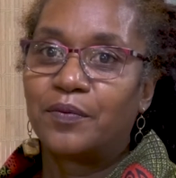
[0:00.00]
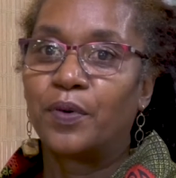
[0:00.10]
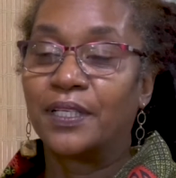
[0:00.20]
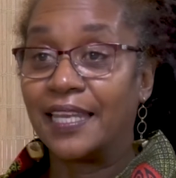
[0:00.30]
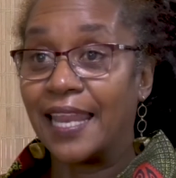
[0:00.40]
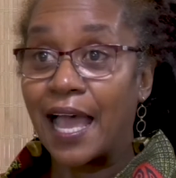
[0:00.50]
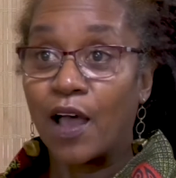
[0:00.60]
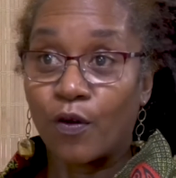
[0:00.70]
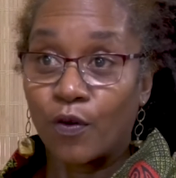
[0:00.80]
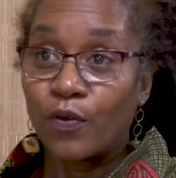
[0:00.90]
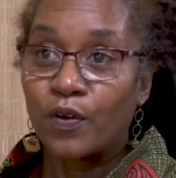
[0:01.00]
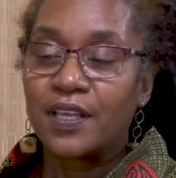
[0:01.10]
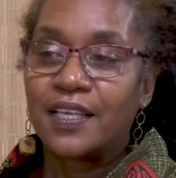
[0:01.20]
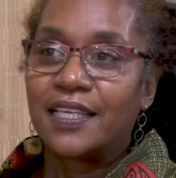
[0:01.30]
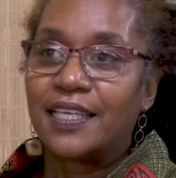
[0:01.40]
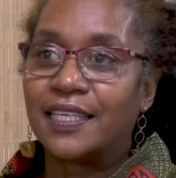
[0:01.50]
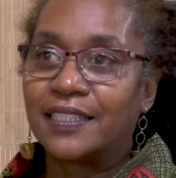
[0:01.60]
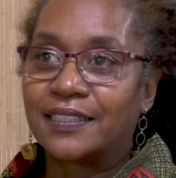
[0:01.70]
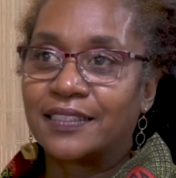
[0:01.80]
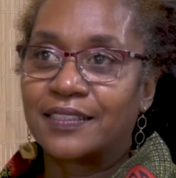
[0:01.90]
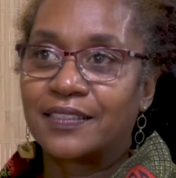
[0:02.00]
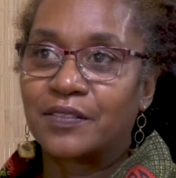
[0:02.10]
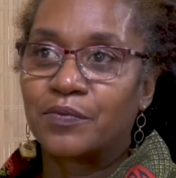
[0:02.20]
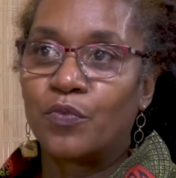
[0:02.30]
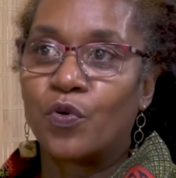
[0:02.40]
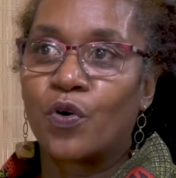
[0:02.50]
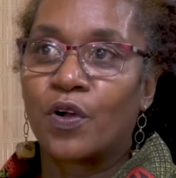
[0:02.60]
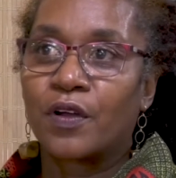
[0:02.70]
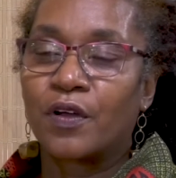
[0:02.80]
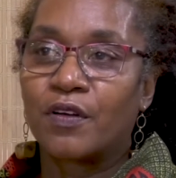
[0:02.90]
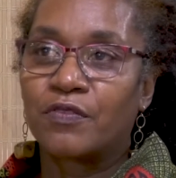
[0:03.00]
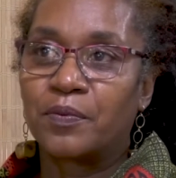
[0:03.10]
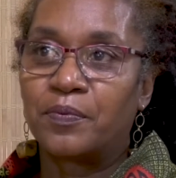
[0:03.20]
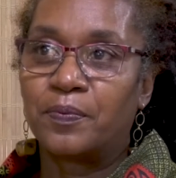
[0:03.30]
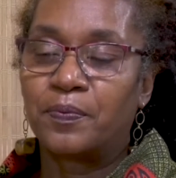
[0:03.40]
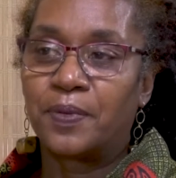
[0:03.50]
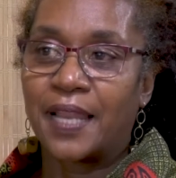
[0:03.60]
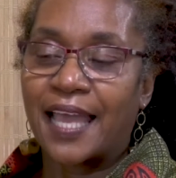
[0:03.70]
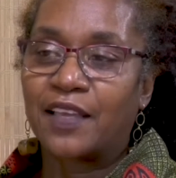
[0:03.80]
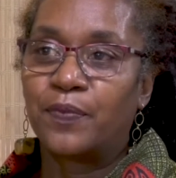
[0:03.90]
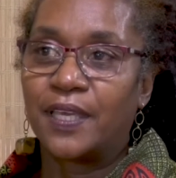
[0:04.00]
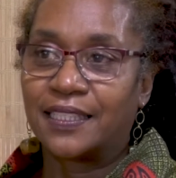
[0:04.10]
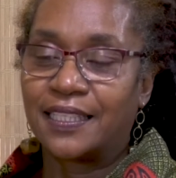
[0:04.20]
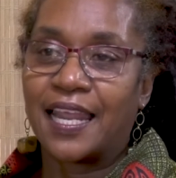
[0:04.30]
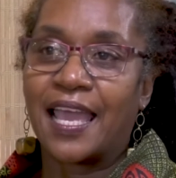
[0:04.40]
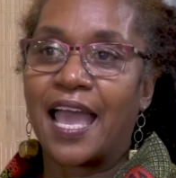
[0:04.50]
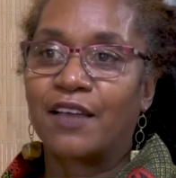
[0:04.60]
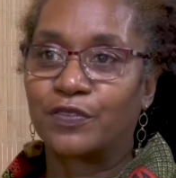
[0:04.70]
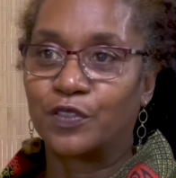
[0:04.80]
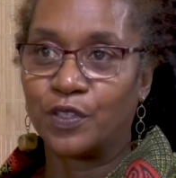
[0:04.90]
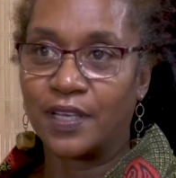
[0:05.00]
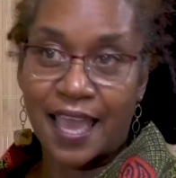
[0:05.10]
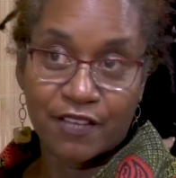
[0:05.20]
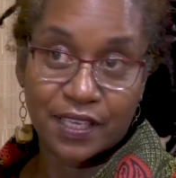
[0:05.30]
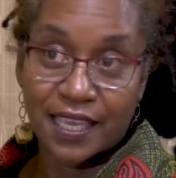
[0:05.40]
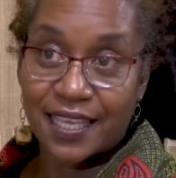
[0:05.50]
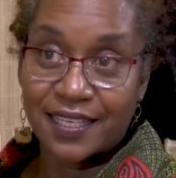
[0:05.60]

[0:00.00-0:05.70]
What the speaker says: but now it's more of a black pit that I have to navigate.